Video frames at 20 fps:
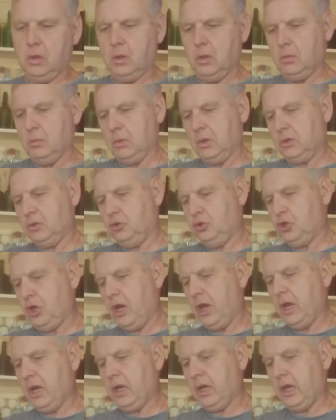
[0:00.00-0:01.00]
But
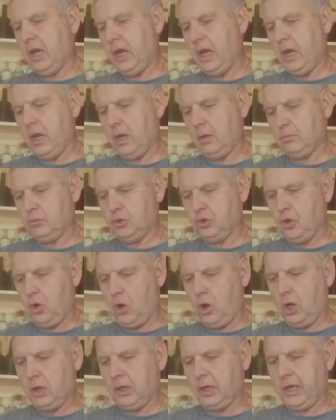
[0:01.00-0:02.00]
J. Gam,
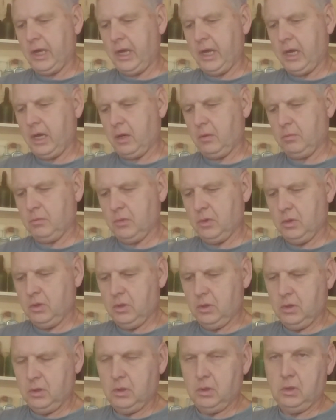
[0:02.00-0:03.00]
John Gam,
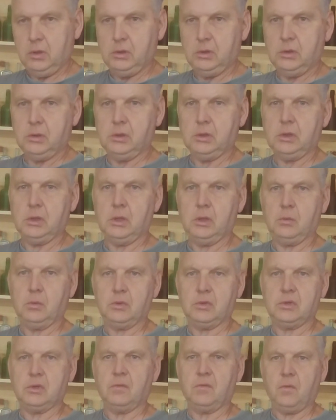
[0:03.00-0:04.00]
was
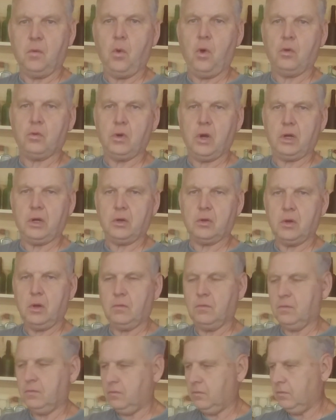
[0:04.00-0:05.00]
the forerunner of
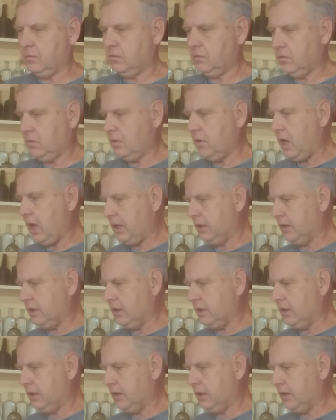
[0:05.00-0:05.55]
that